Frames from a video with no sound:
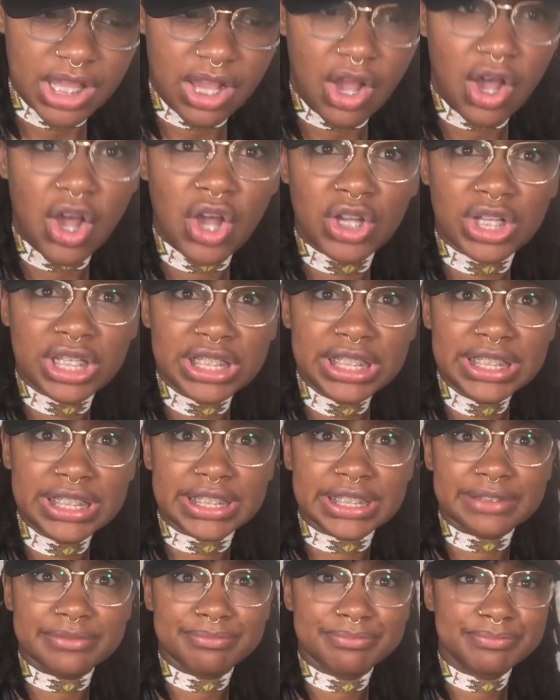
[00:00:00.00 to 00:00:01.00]
all
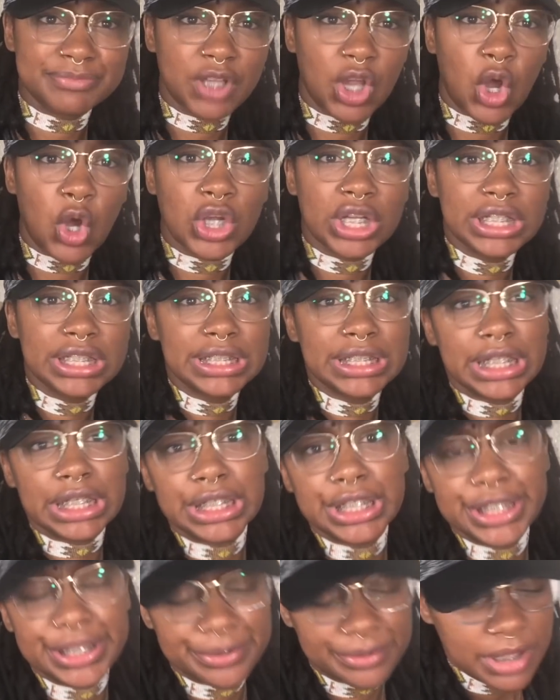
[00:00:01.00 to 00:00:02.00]
good in the
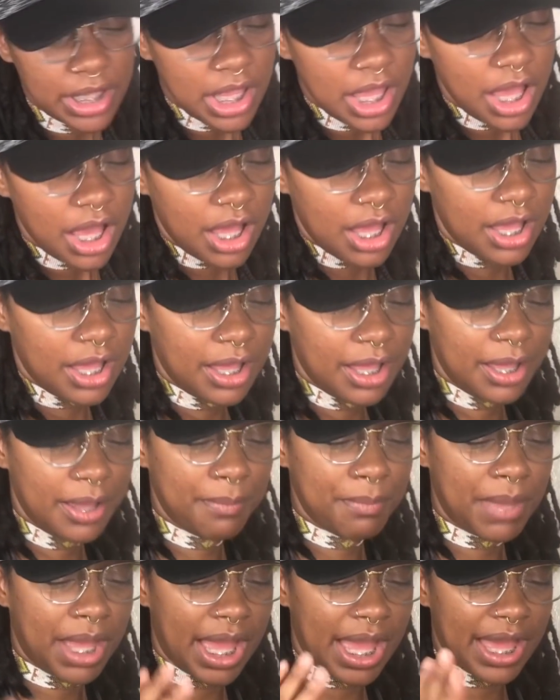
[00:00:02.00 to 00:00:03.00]
hood.
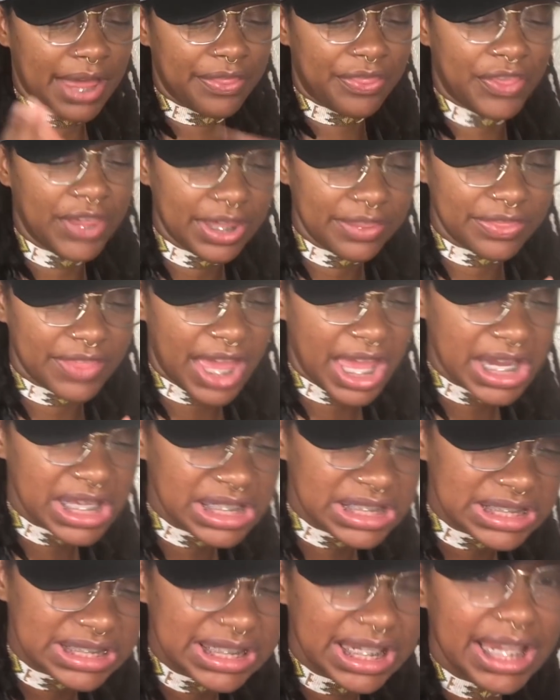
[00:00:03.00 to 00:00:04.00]
I think that
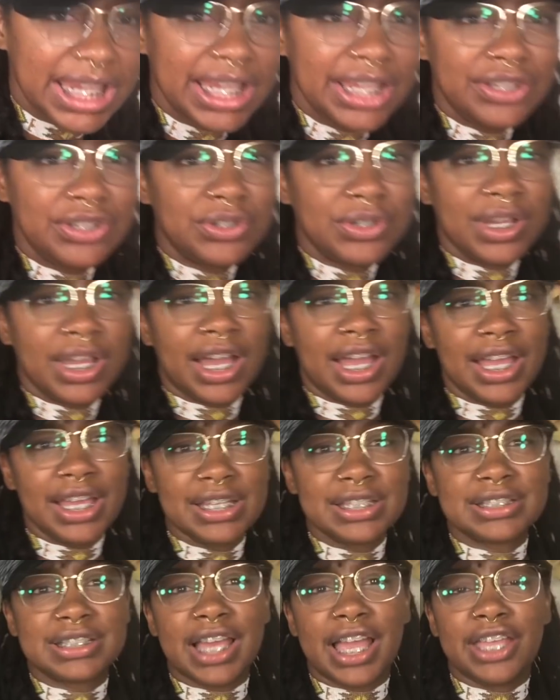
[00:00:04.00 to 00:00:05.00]
is it, you
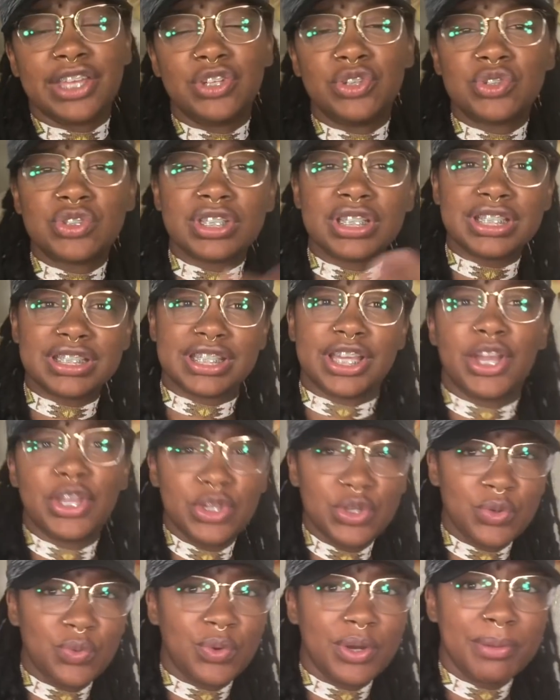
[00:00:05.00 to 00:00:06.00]
guys. I usually tell
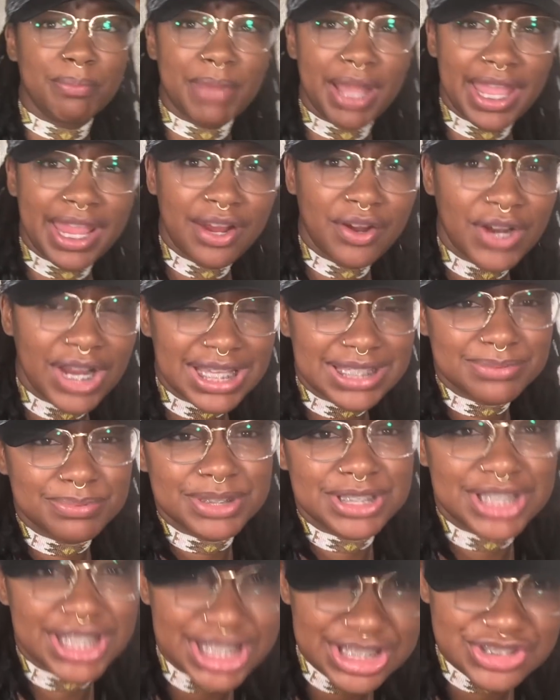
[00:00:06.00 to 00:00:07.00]
you what my hair has
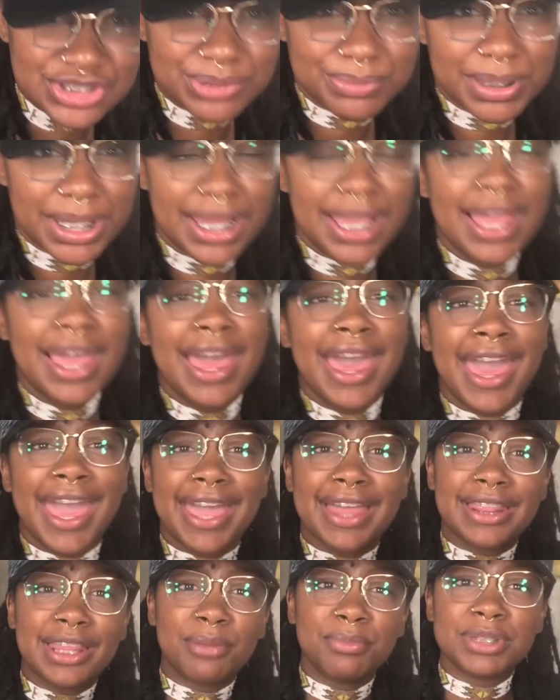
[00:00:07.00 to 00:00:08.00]
been teaching me,
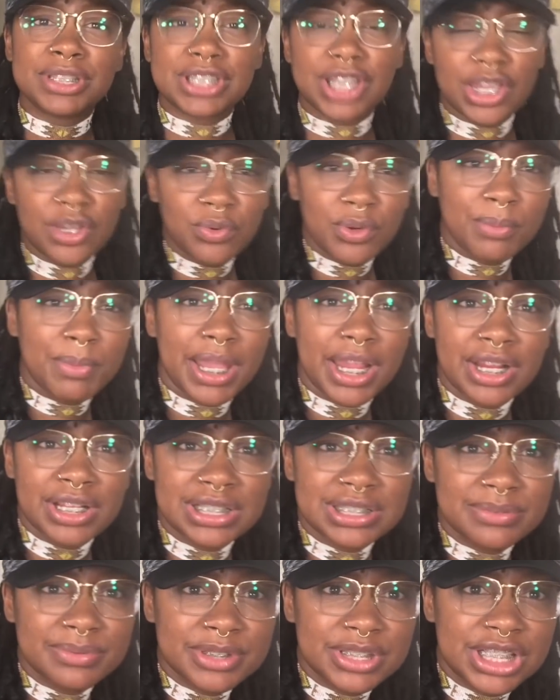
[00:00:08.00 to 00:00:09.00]
and let me tell you what my hair
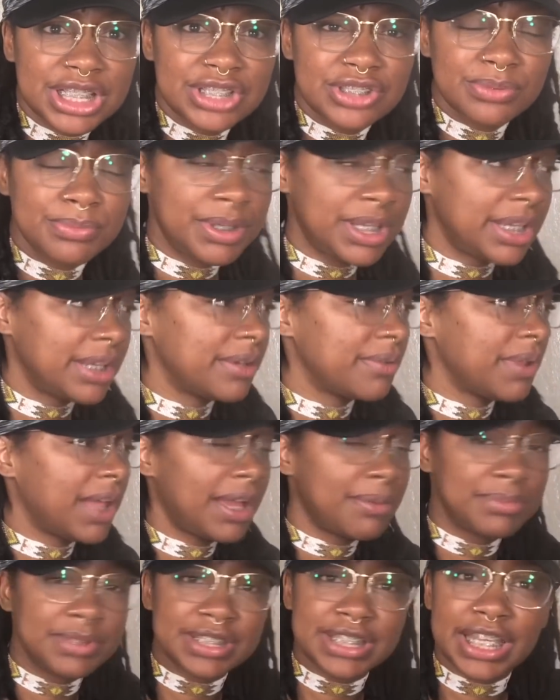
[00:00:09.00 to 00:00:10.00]
has been teaching me.
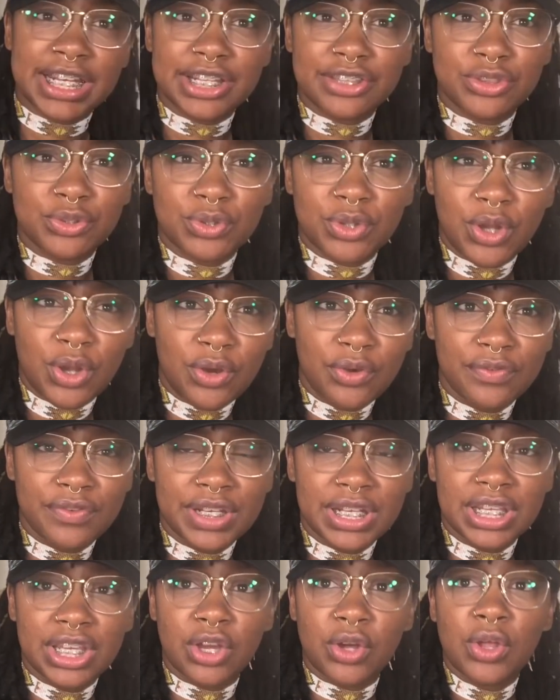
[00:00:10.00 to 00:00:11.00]
I've been saying it through the whole
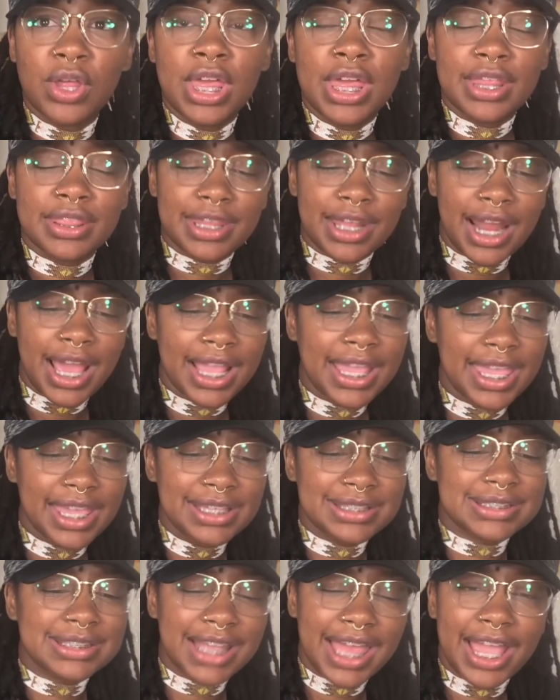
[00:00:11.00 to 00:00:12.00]
video, that I
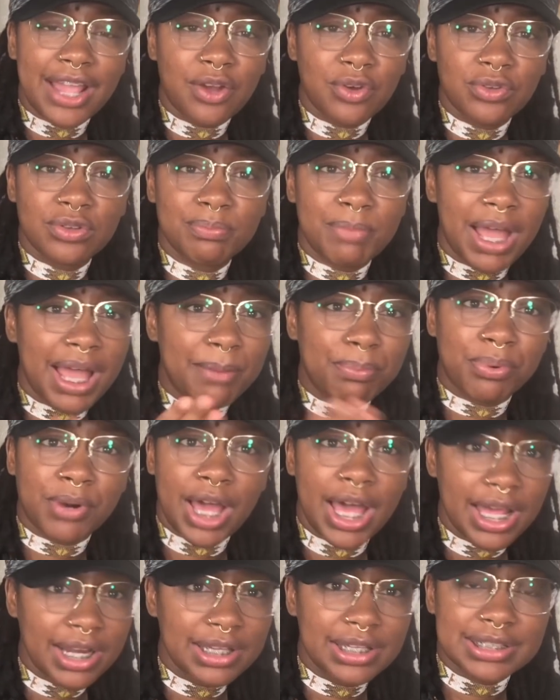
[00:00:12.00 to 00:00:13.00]
can't slack on my
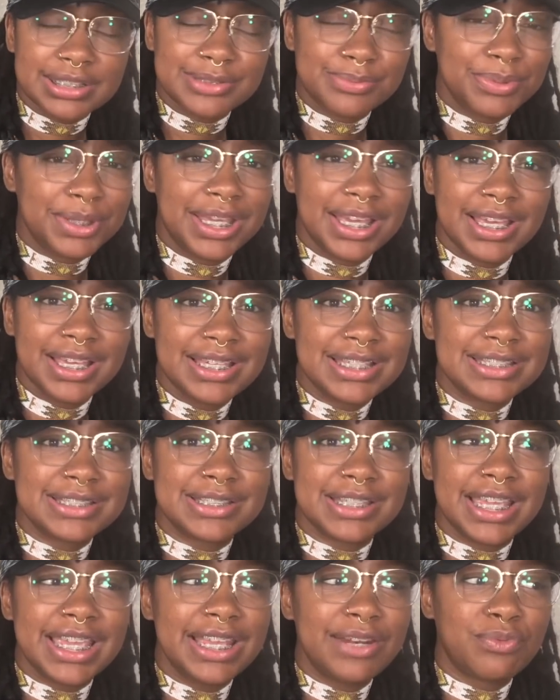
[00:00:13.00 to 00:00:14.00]
products, because
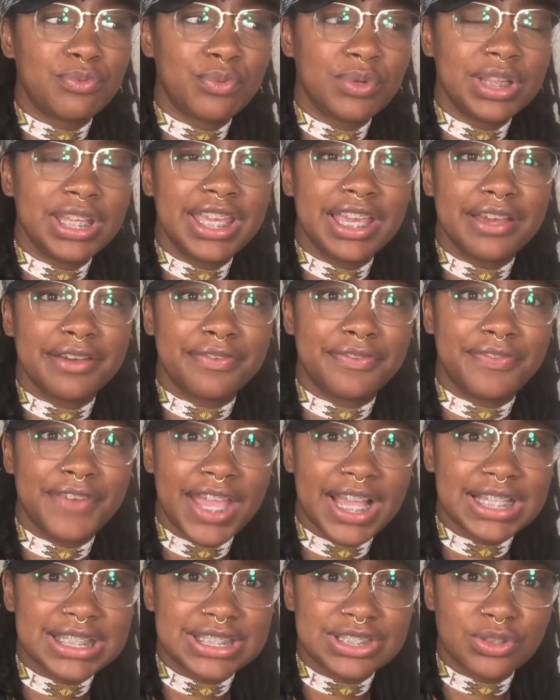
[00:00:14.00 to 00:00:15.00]
it really
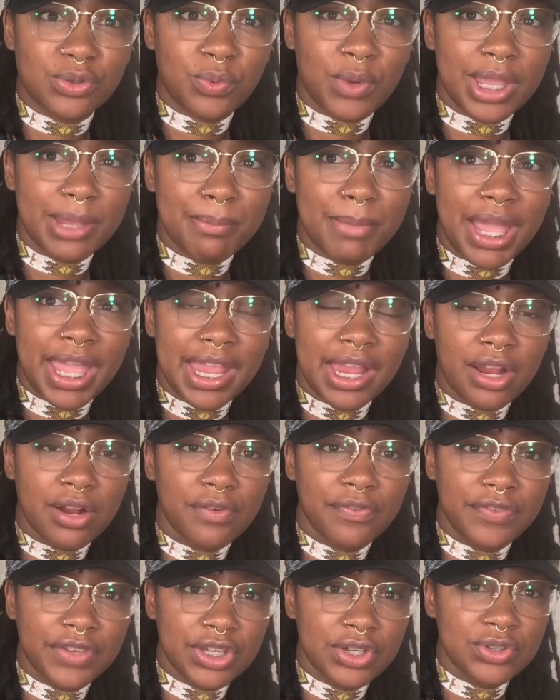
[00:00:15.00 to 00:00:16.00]
affects the way my hair
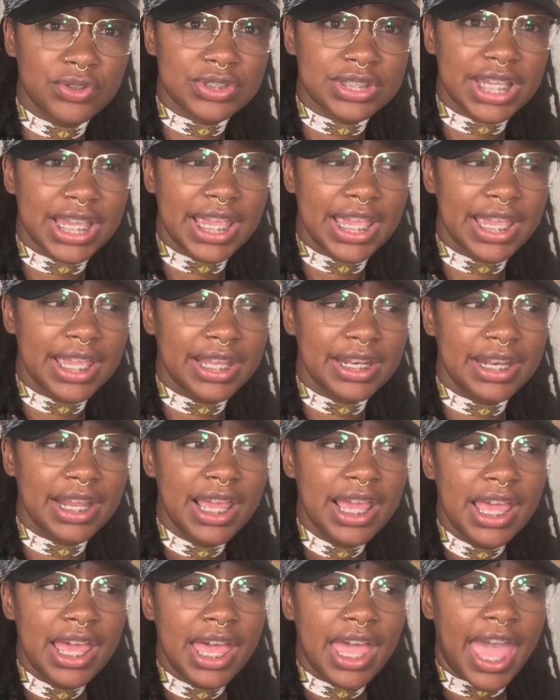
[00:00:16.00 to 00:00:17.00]
feels and
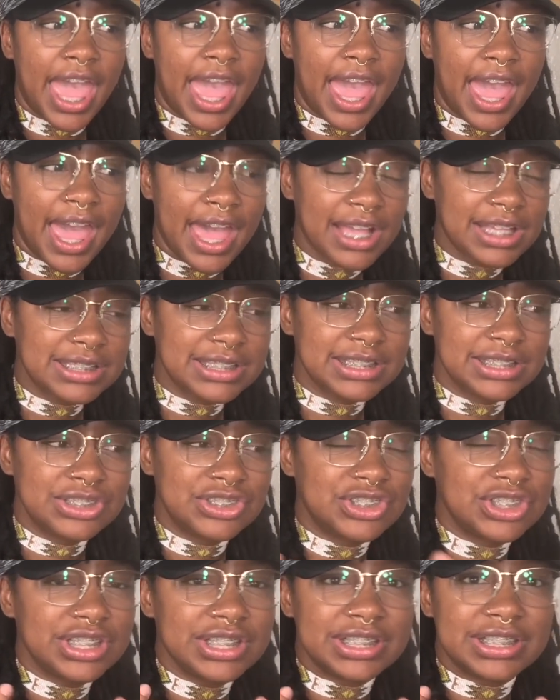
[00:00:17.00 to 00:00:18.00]
acts, and
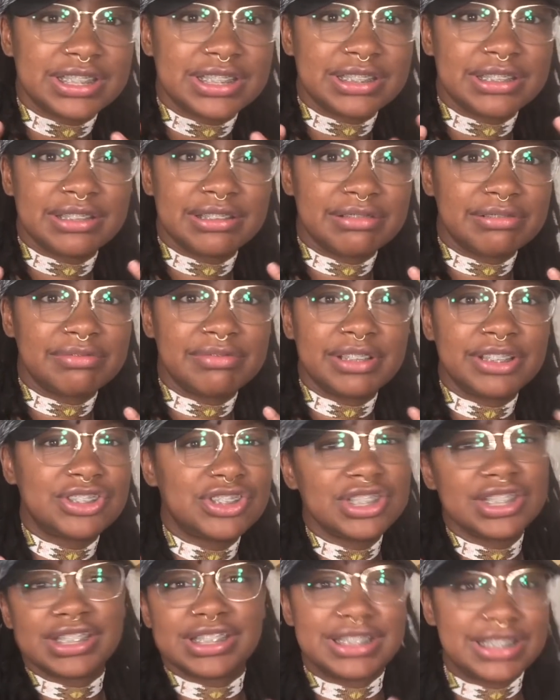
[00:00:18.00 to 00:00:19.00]
it
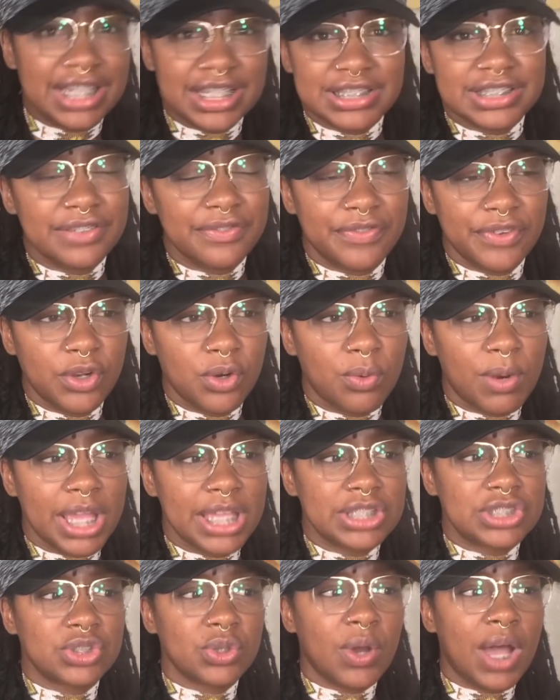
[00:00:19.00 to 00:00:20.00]
just doesn't feel
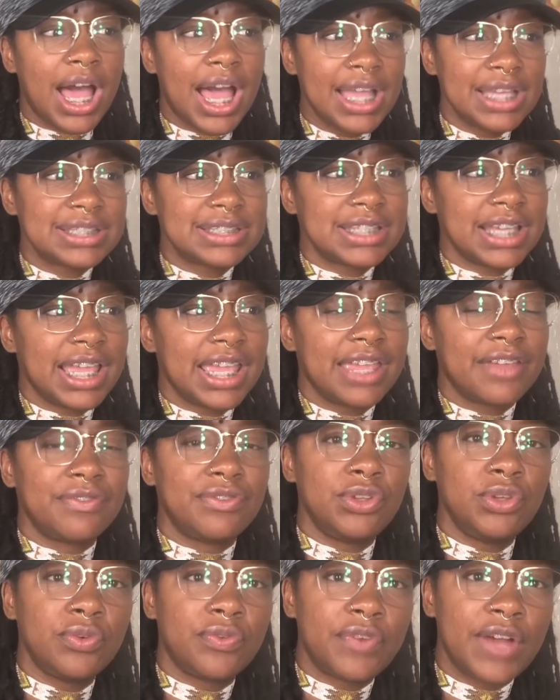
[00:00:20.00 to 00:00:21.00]
right. So I say,
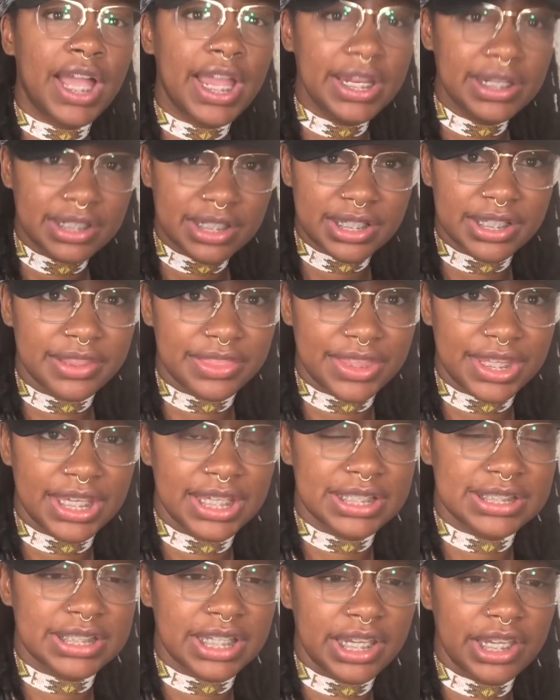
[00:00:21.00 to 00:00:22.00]
if you find good
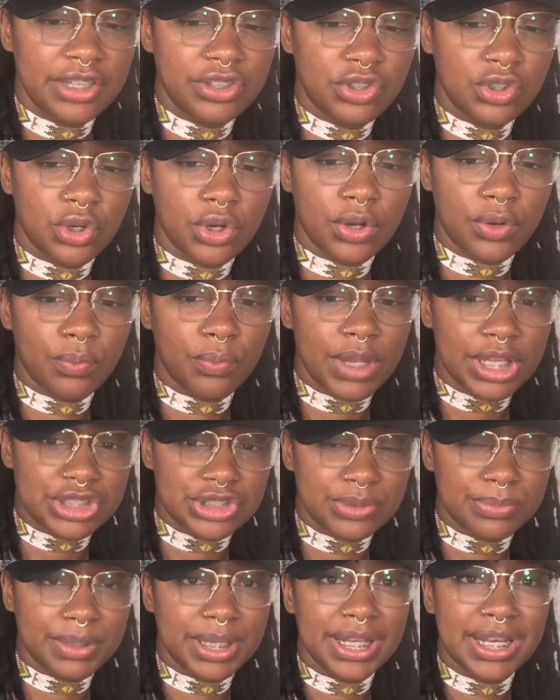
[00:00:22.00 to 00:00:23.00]
things in your
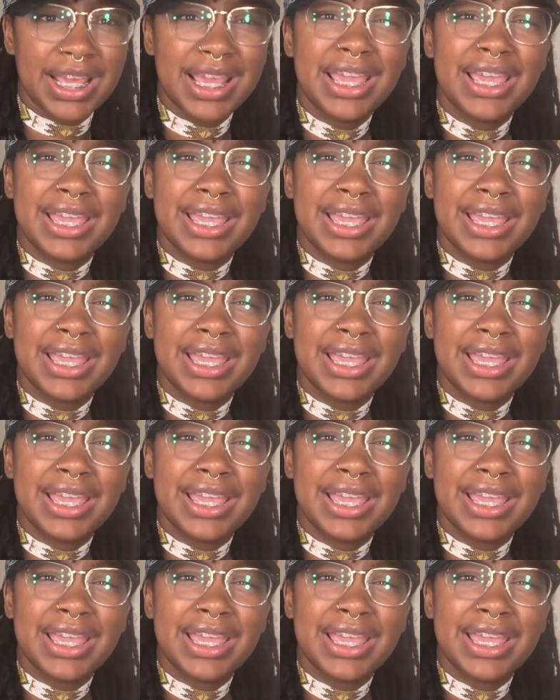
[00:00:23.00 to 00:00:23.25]
regimen,